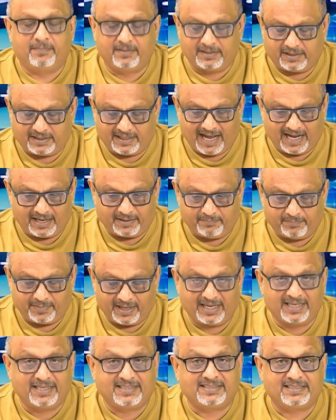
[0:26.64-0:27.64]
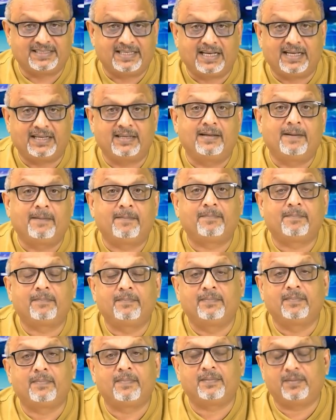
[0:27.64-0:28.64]
That being said,
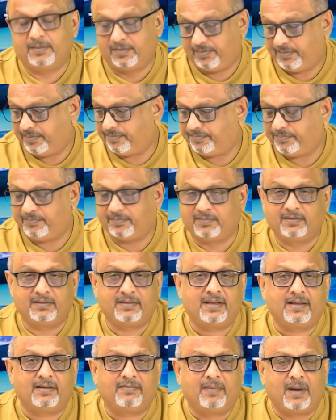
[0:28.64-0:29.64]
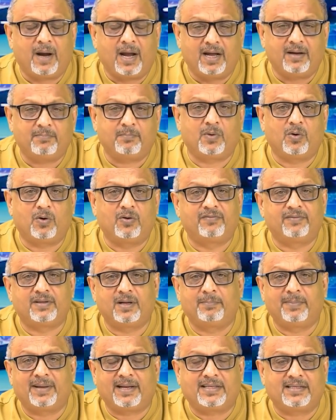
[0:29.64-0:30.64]
if I move
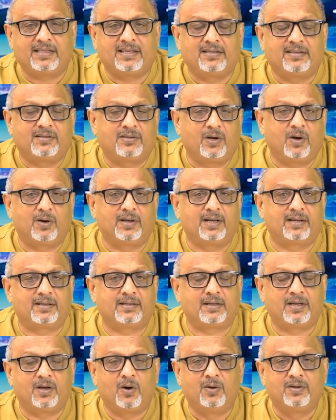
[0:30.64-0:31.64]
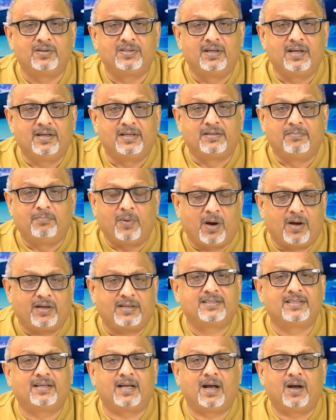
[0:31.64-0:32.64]
the business rocket launcher
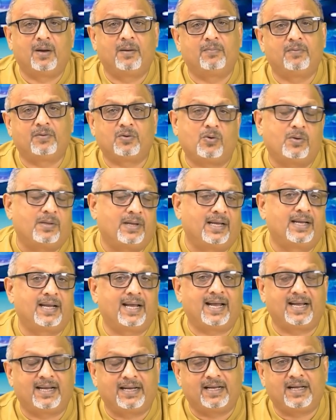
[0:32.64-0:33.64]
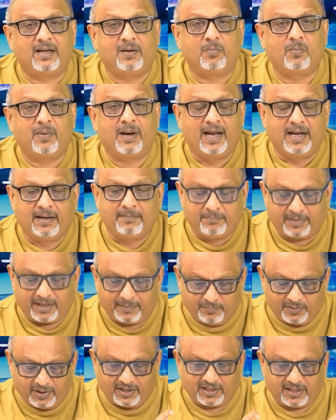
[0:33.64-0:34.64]
spots down to the area where
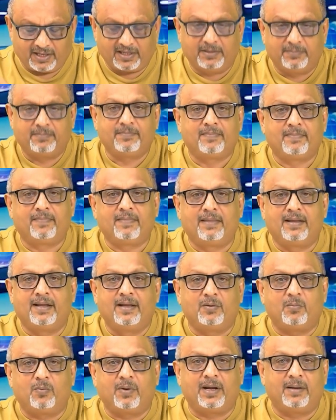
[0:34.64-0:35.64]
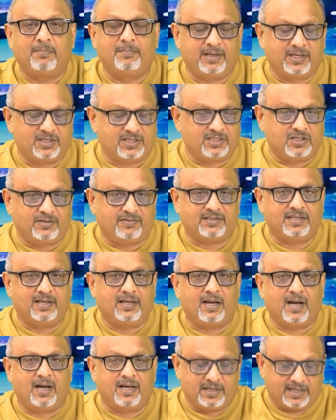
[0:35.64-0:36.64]
people live, it will be
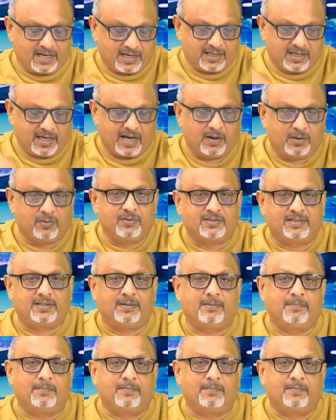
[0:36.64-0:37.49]
shifted underground.